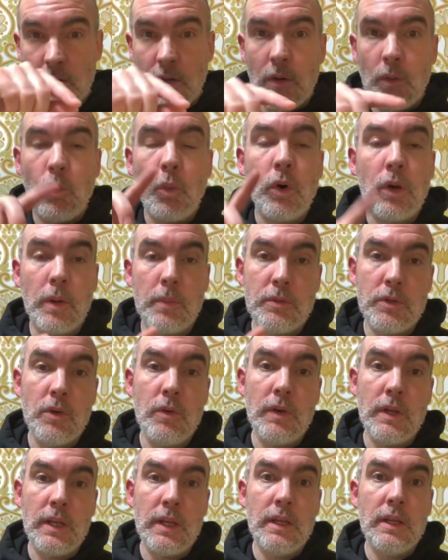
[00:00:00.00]
what I'm
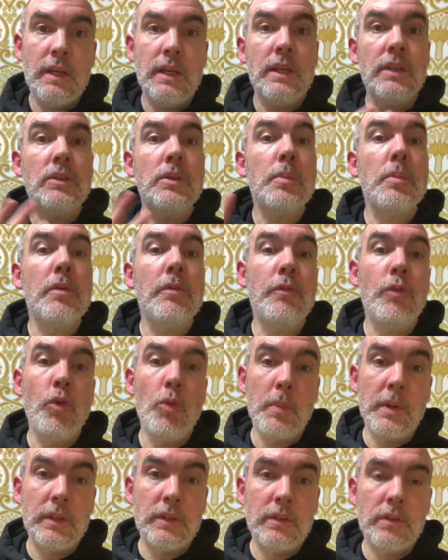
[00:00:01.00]
doing is a
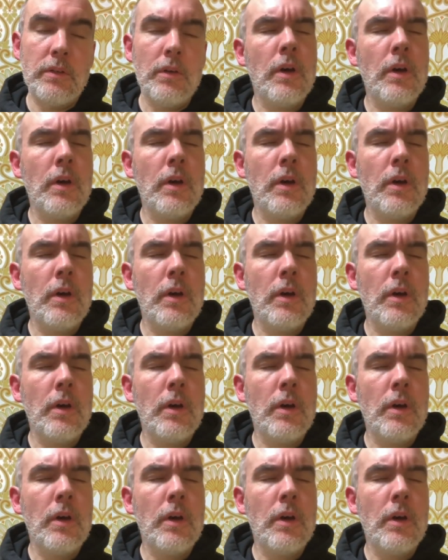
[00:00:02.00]
performance.